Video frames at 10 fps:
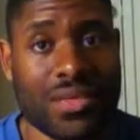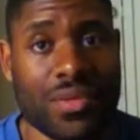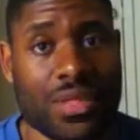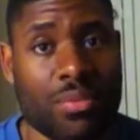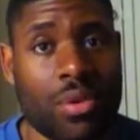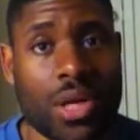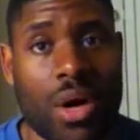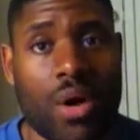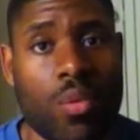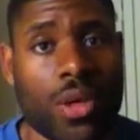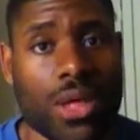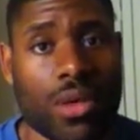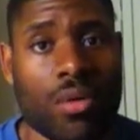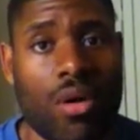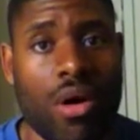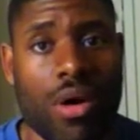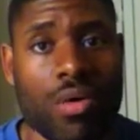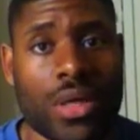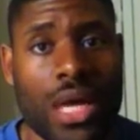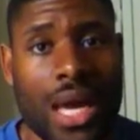If we support our own, we can grow our
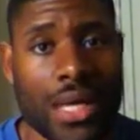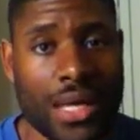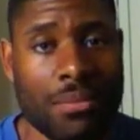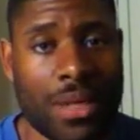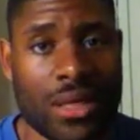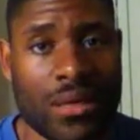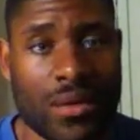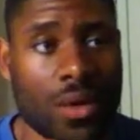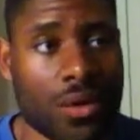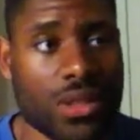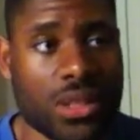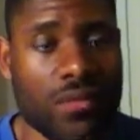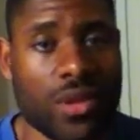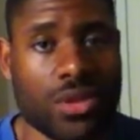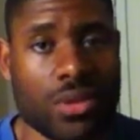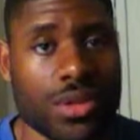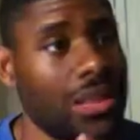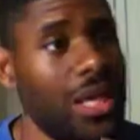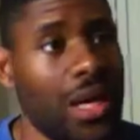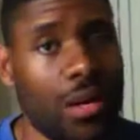own. And them and those individuals can
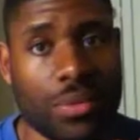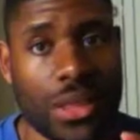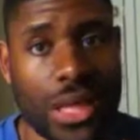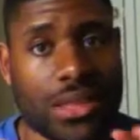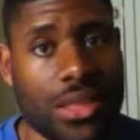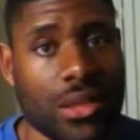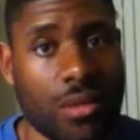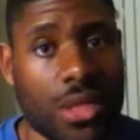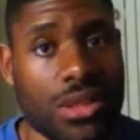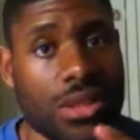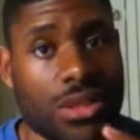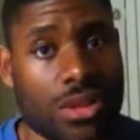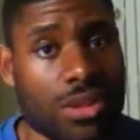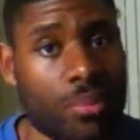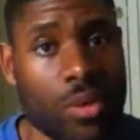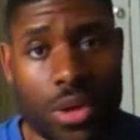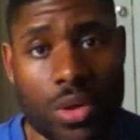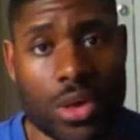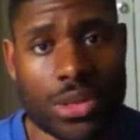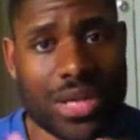help the next generation support
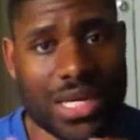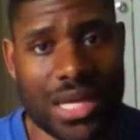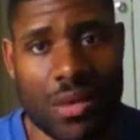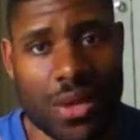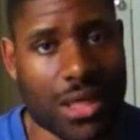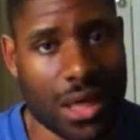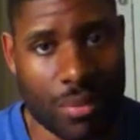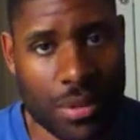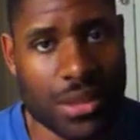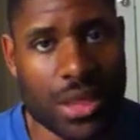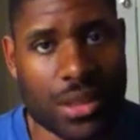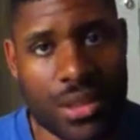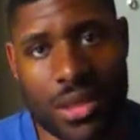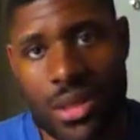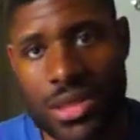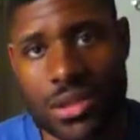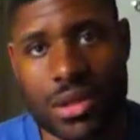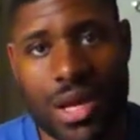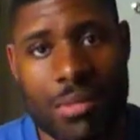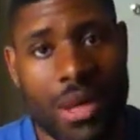yours. So that's how we can help each other. So,
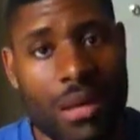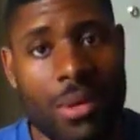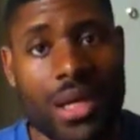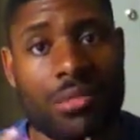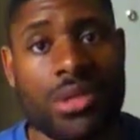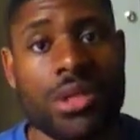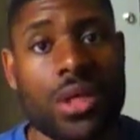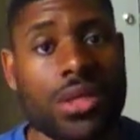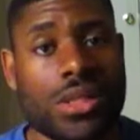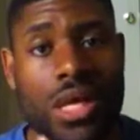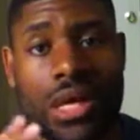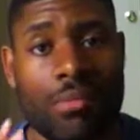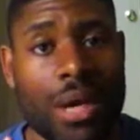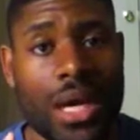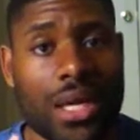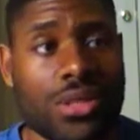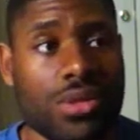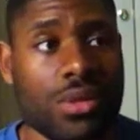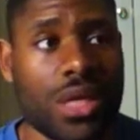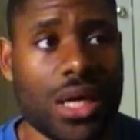hey, man, my name is Charles Young. I'm back at
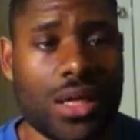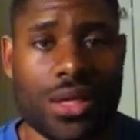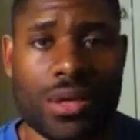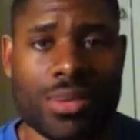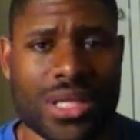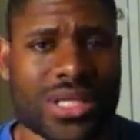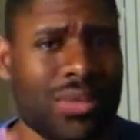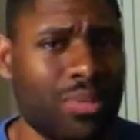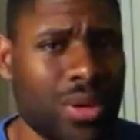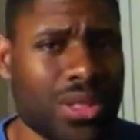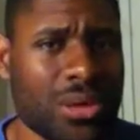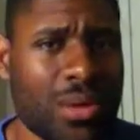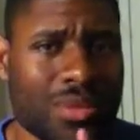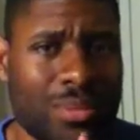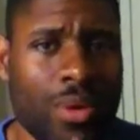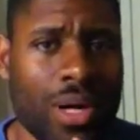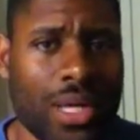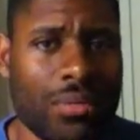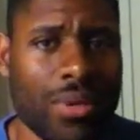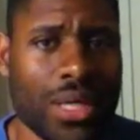you again. You know what I'm saying? Support your own. Support
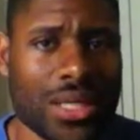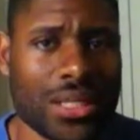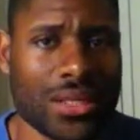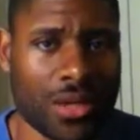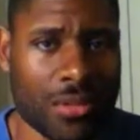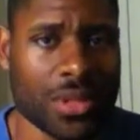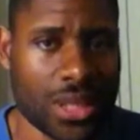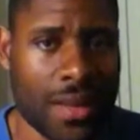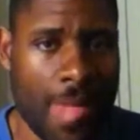independence. You know what I'm saying?